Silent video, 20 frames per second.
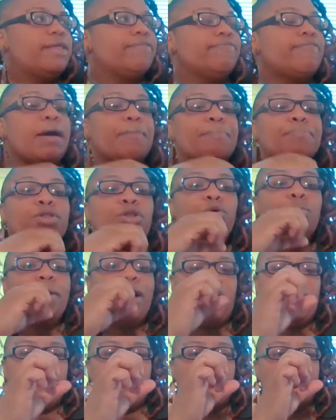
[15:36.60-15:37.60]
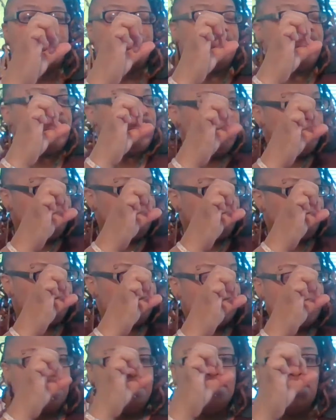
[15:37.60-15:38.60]
That blueberry was
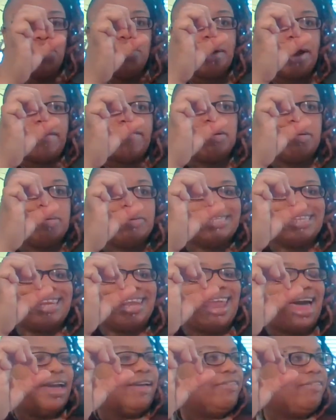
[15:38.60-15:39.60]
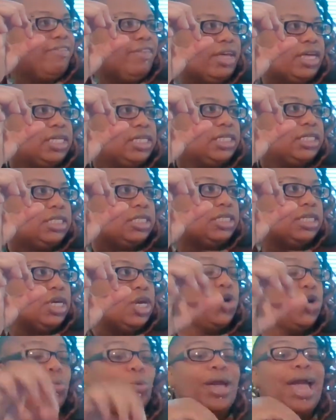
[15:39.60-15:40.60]
huge. That blueberry was like this.
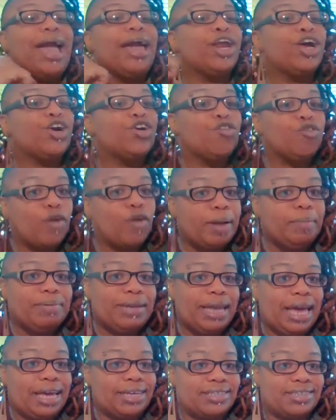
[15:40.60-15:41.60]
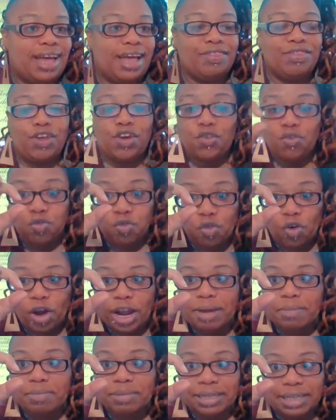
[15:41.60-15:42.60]
We ate a grape last night. The
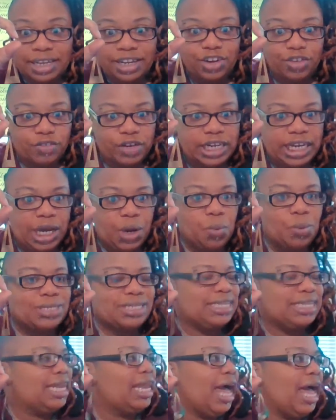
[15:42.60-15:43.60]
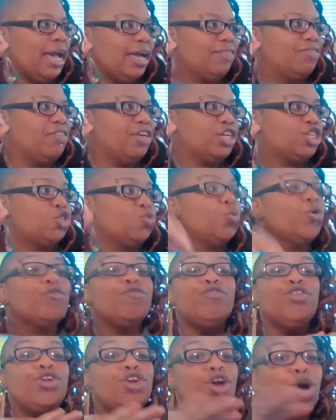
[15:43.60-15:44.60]
grape literally was like this, with
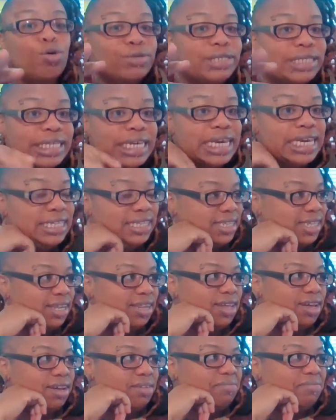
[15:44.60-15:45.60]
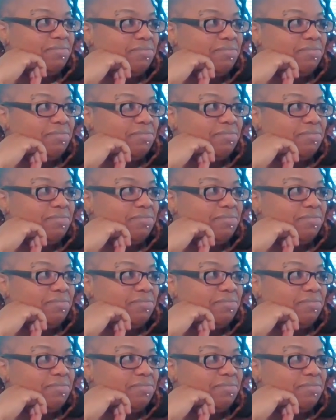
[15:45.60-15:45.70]
no seeds in them